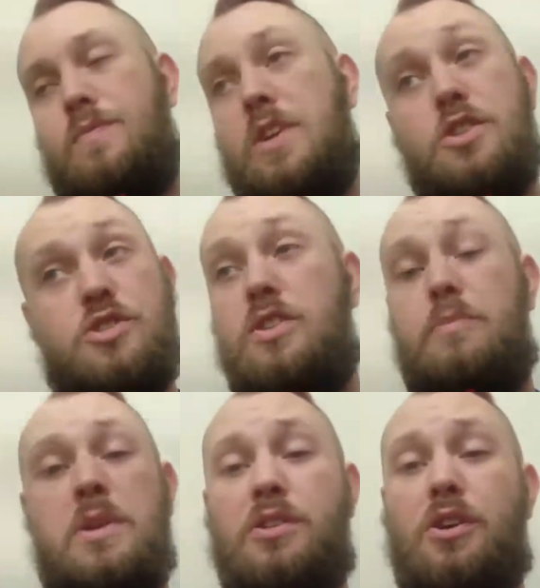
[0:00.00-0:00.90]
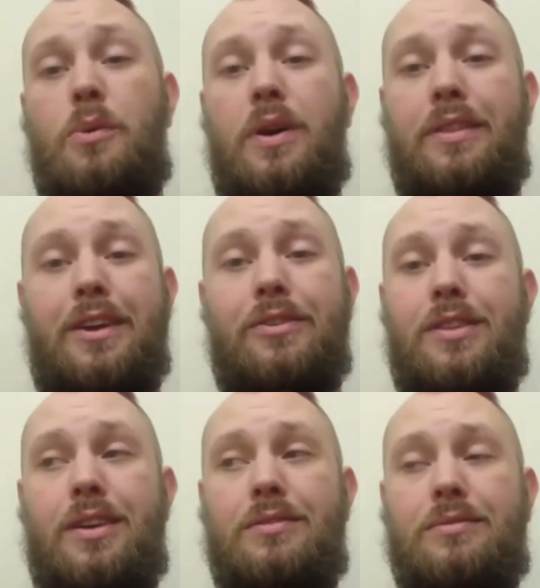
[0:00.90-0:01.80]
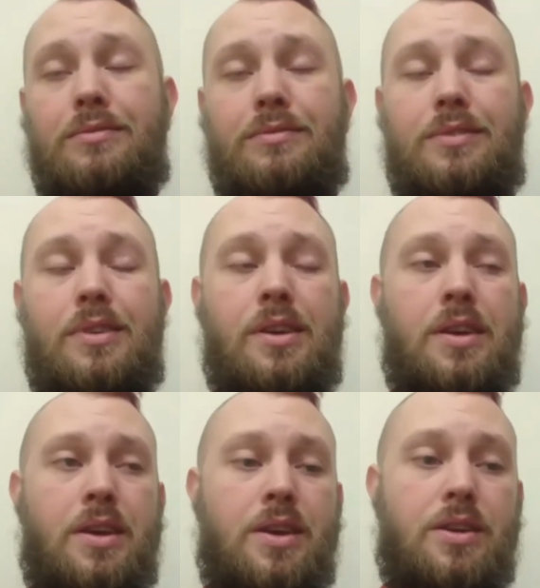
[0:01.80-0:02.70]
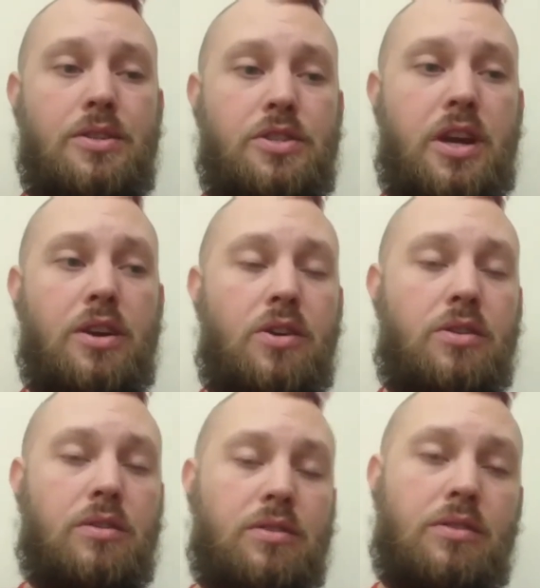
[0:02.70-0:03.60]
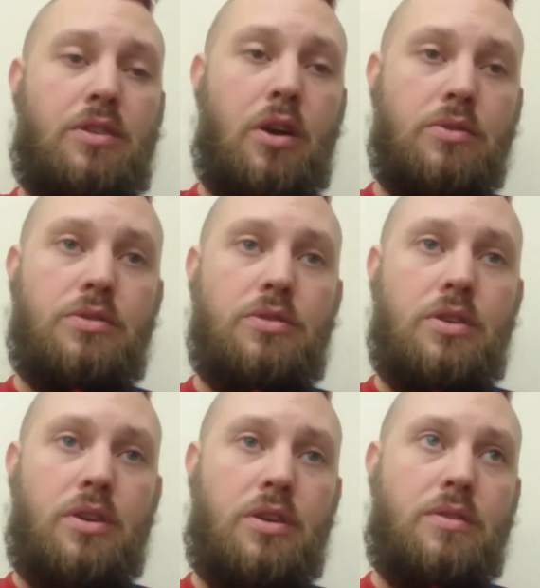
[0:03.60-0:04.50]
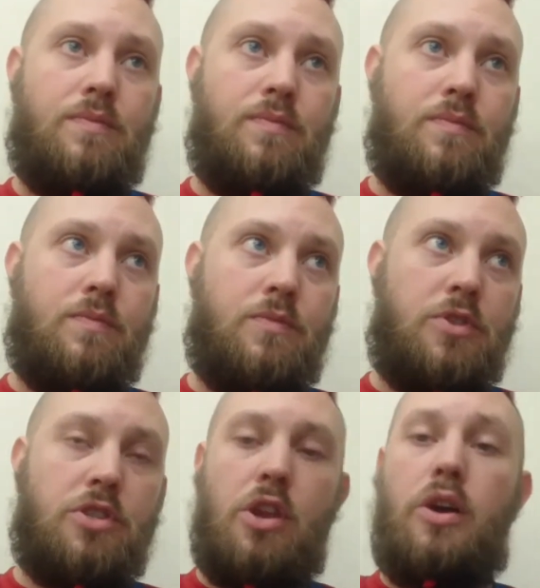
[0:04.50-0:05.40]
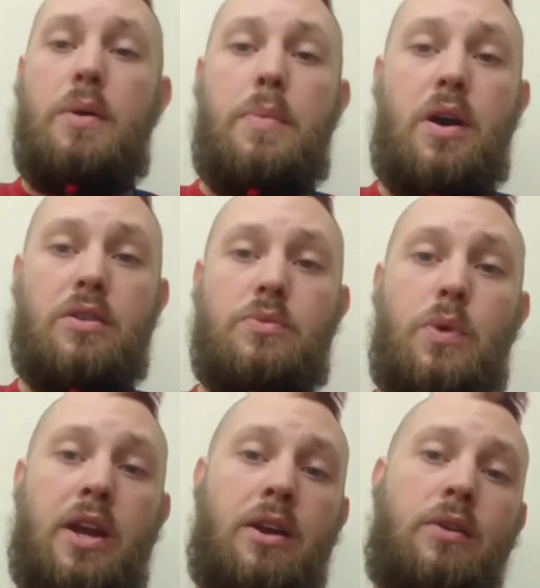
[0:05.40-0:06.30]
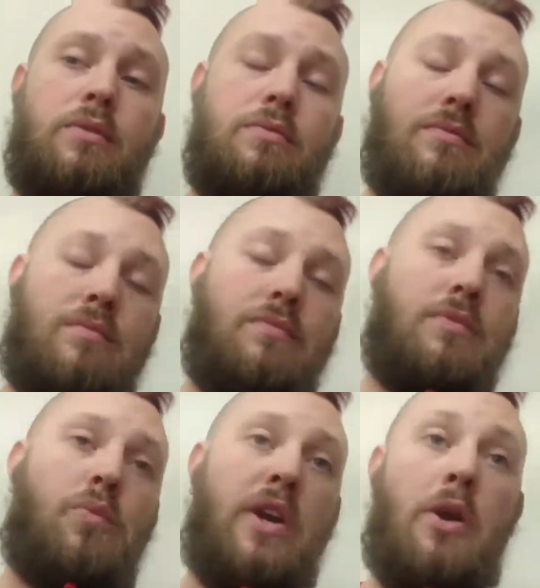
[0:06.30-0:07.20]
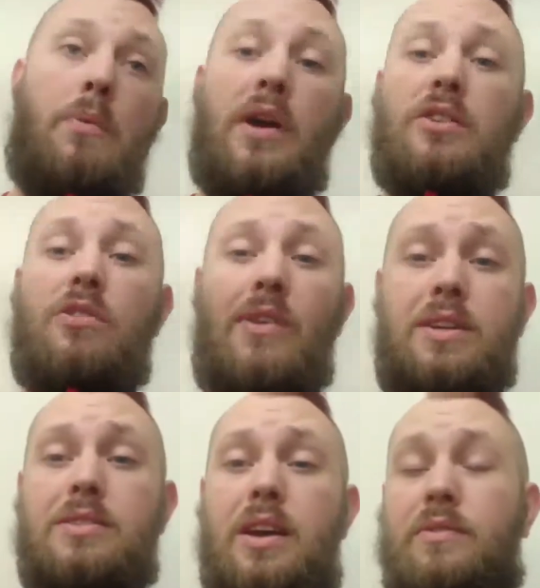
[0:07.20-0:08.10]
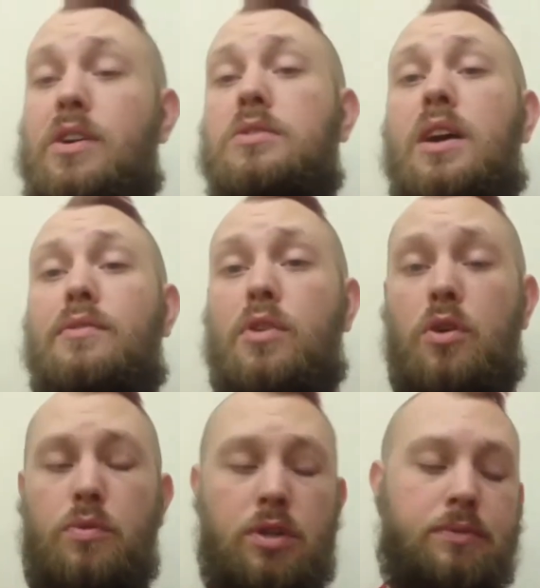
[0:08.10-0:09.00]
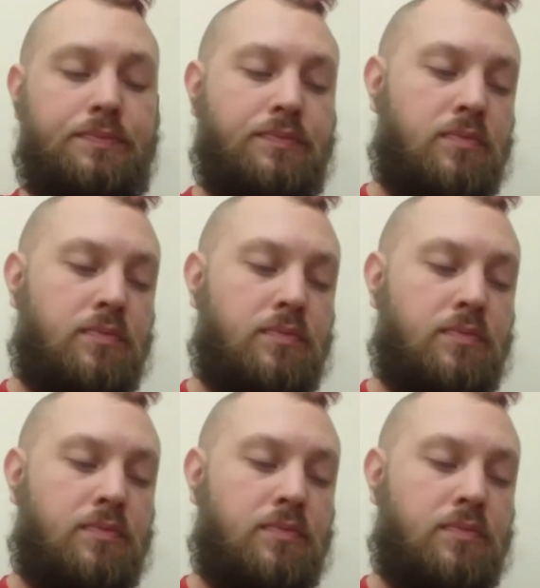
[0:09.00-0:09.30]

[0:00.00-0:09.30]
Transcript: It should have been 2-1 there and then. Shane Long goes to slot it past Waino. Waino makes a great save, goes out for a corner.